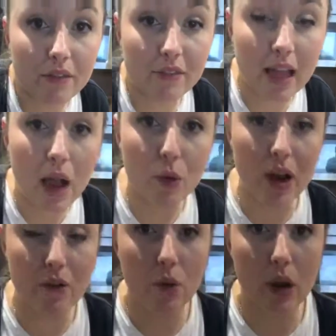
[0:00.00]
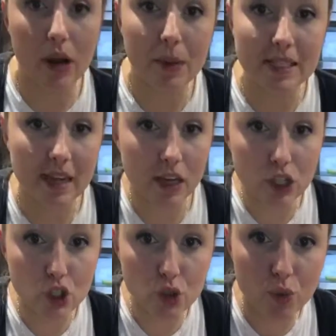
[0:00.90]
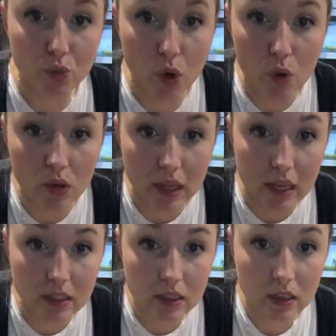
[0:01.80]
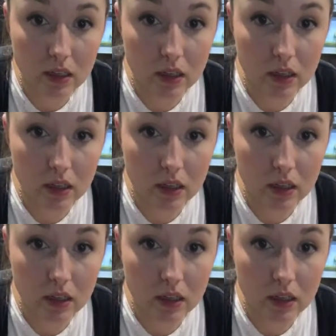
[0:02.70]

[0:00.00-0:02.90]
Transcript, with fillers: flour everywhere because I can control it.